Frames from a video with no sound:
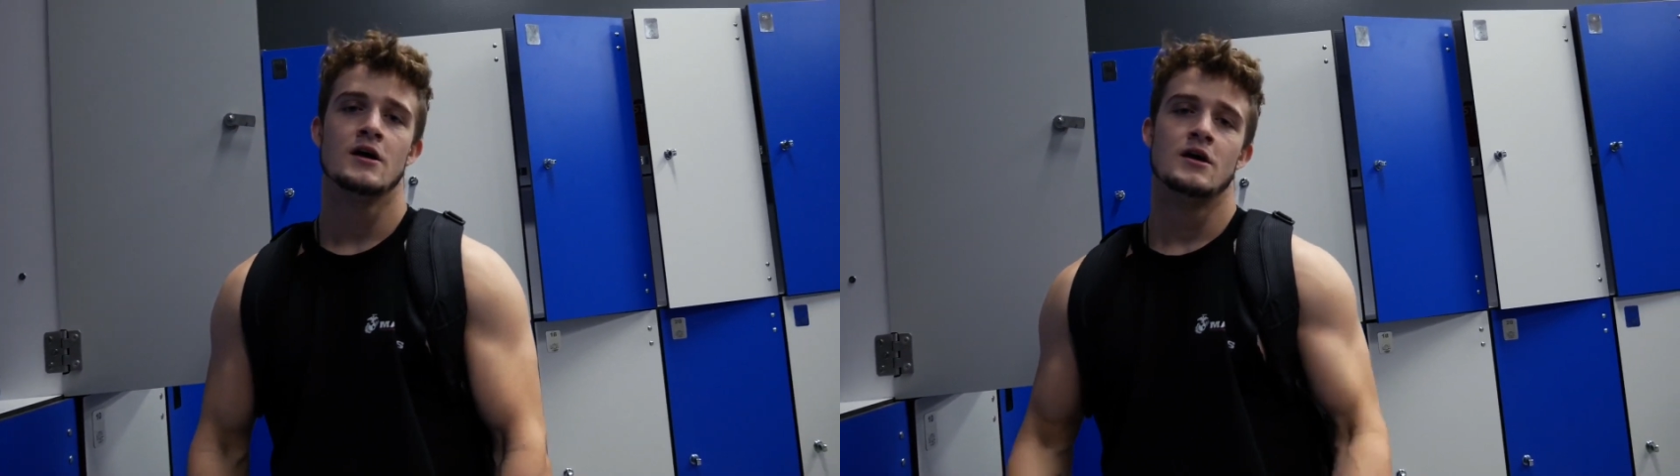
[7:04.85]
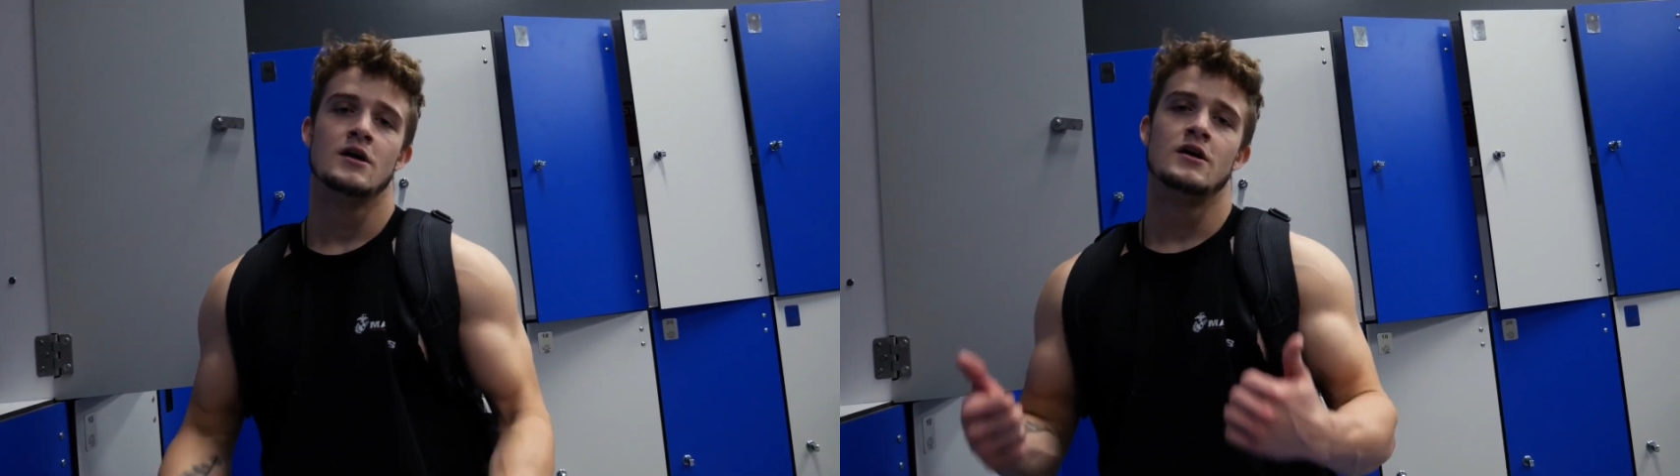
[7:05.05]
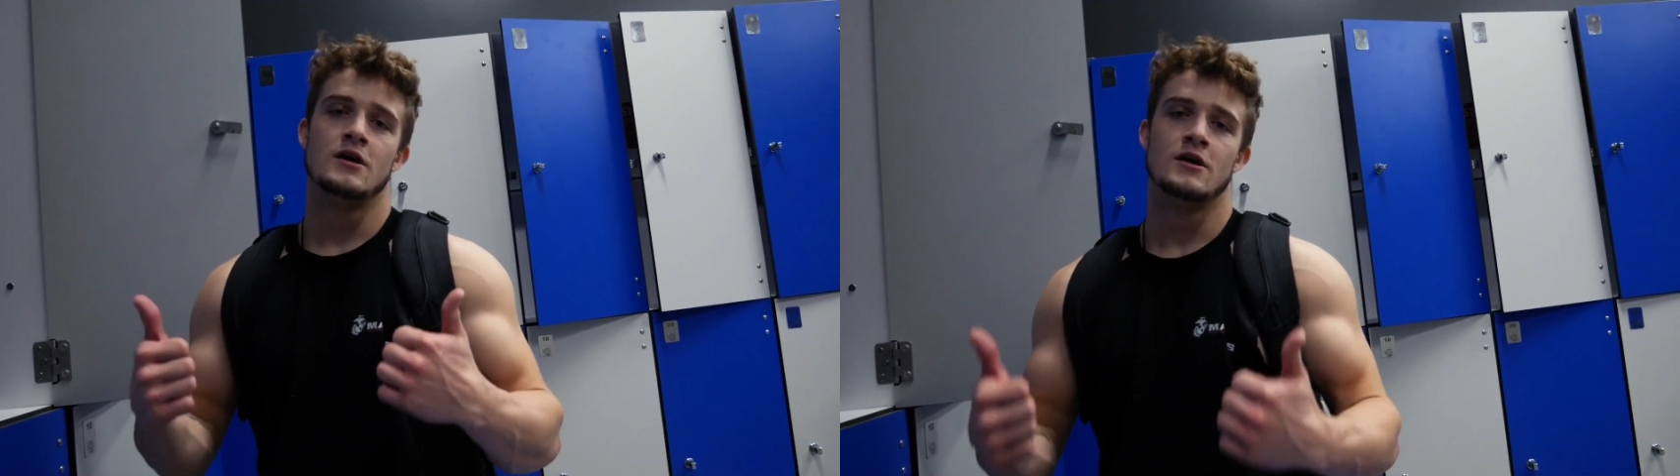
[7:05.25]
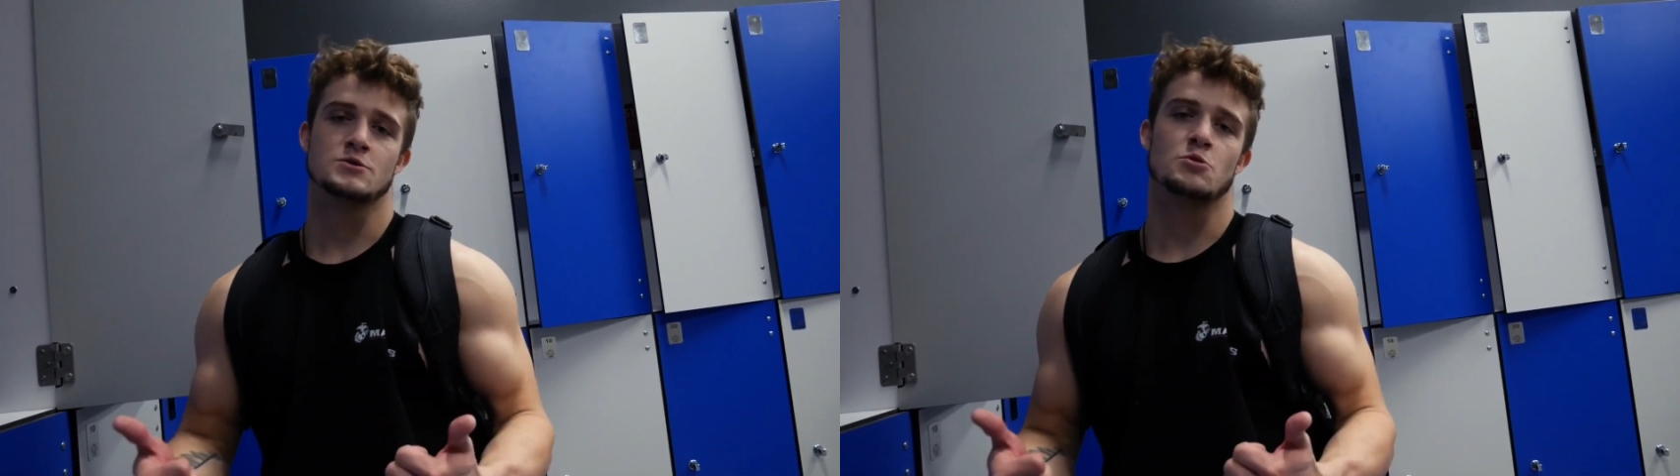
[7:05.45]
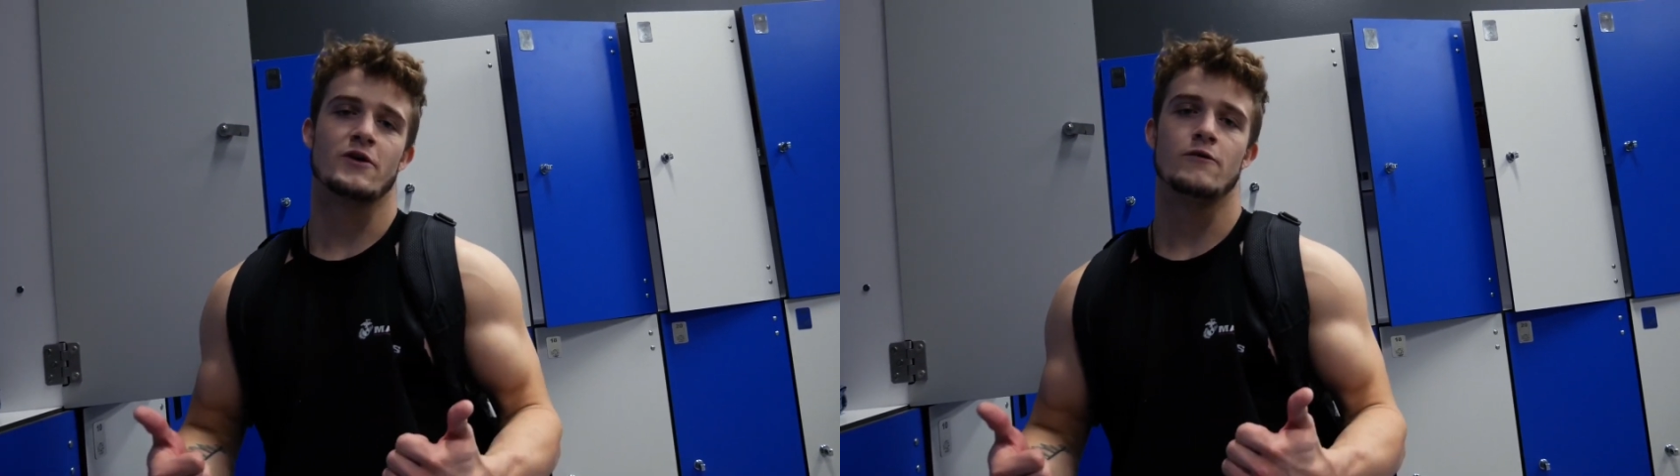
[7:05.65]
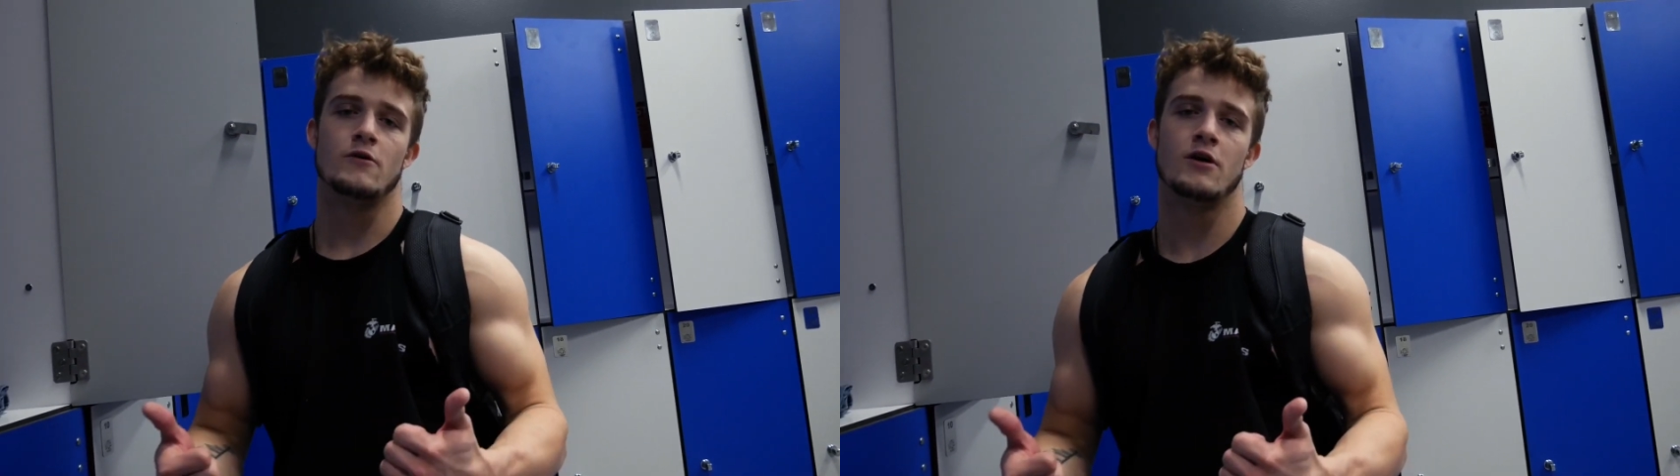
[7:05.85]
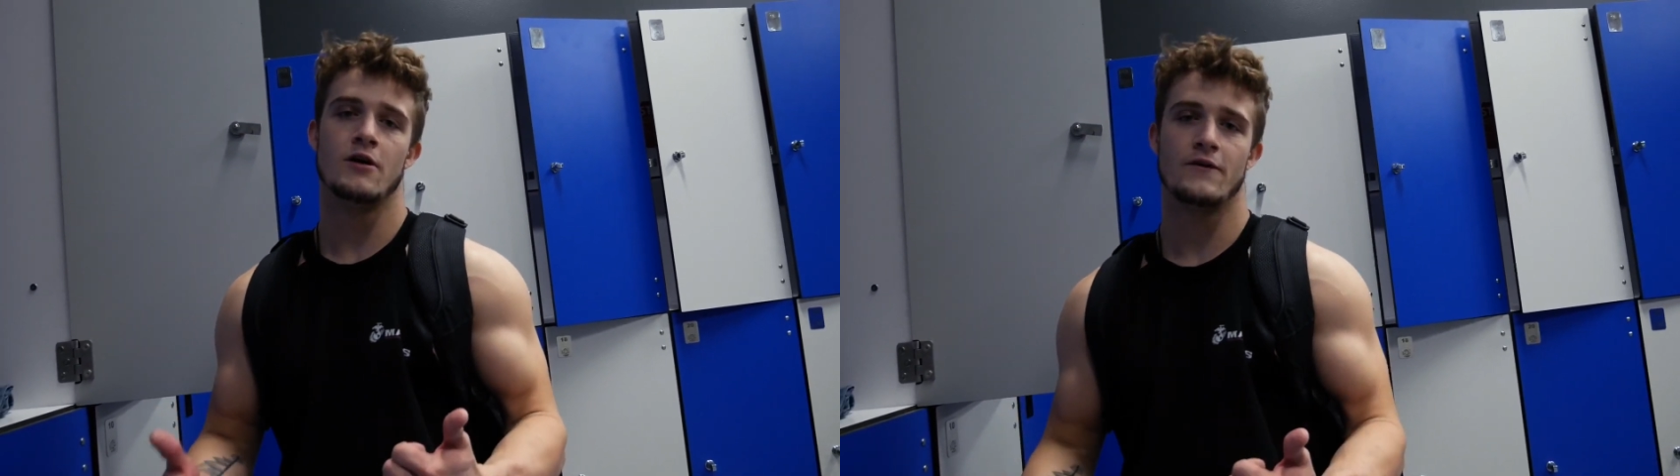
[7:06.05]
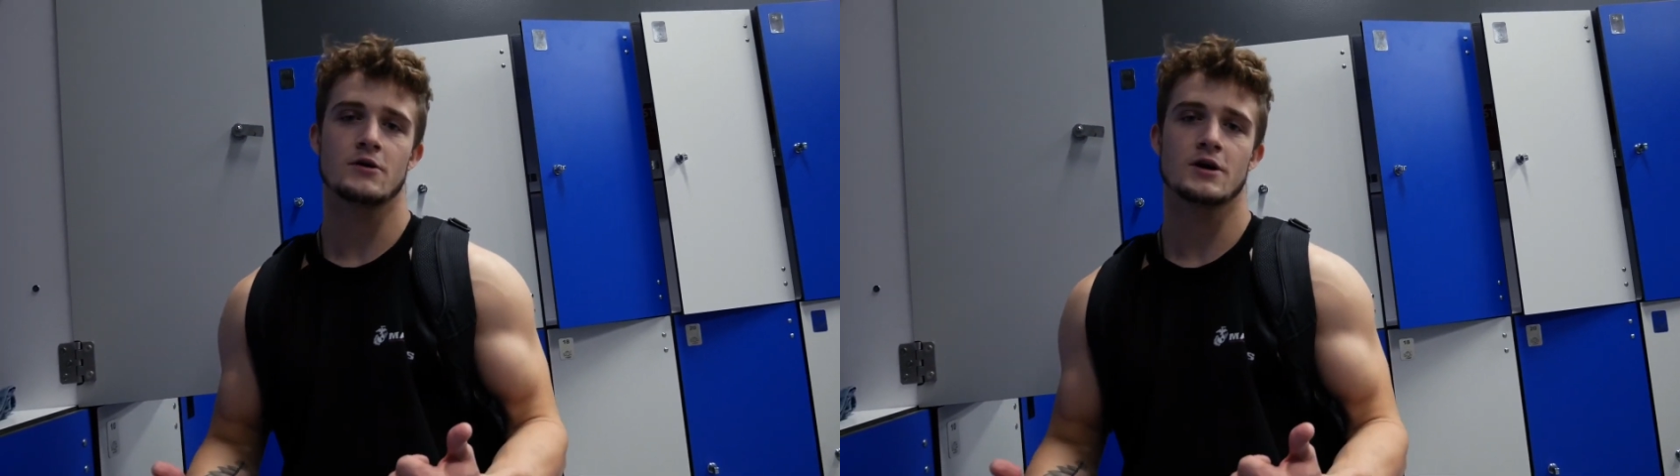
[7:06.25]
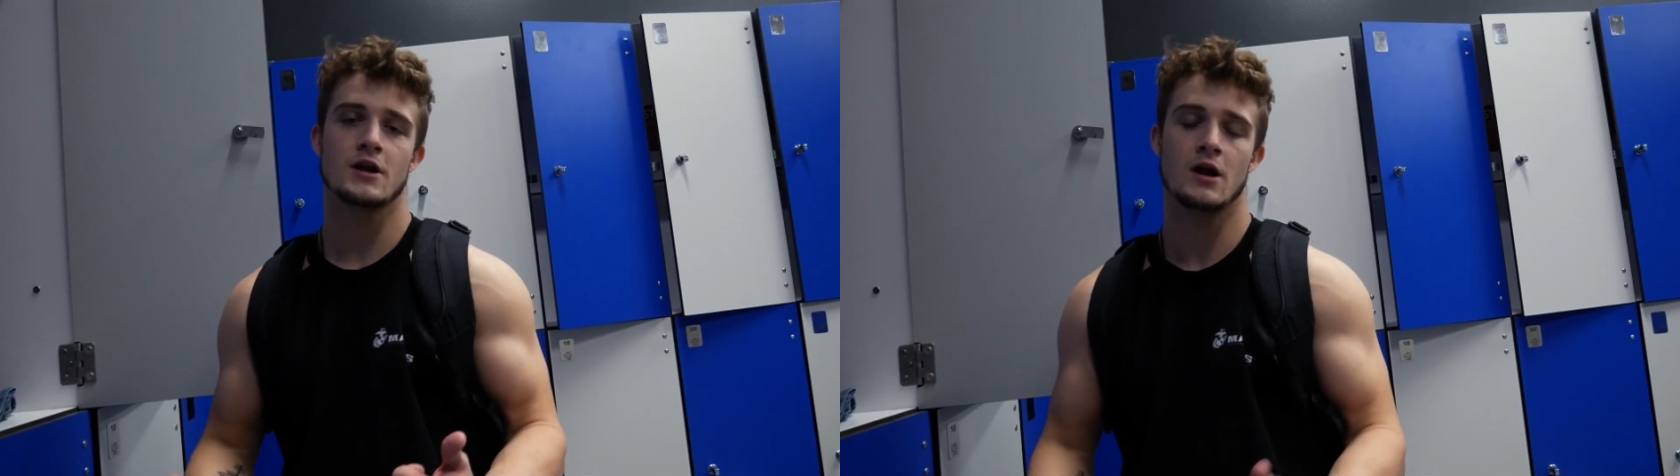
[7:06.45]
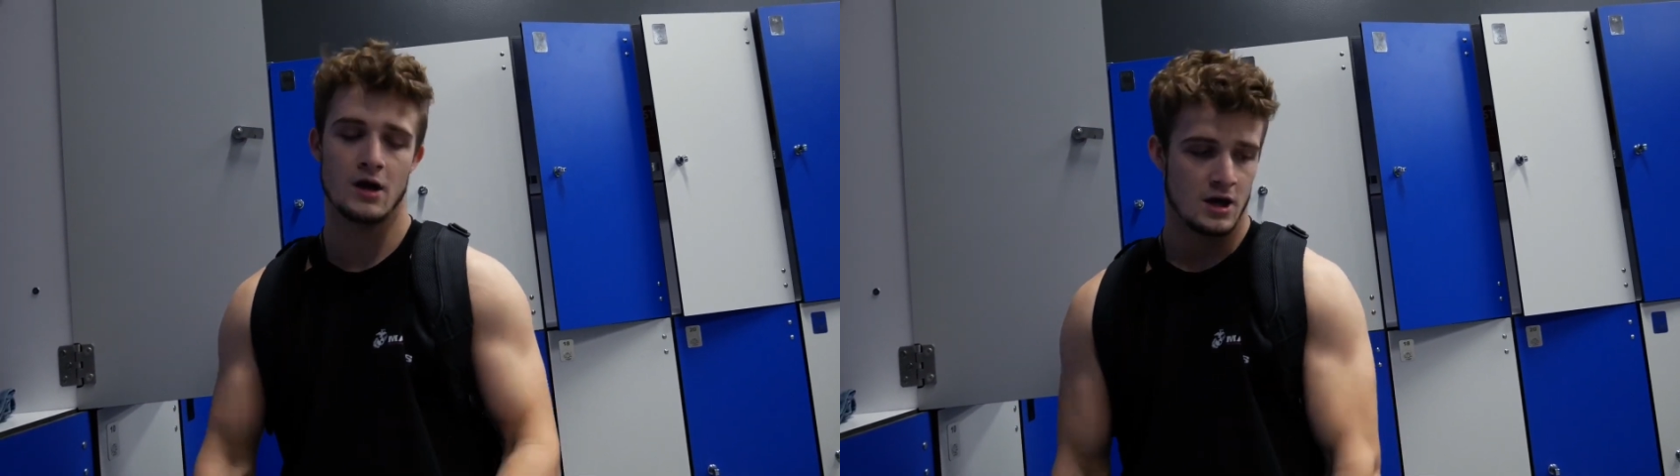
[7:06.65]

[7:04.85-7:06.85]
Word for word: It was wonderful, felt good.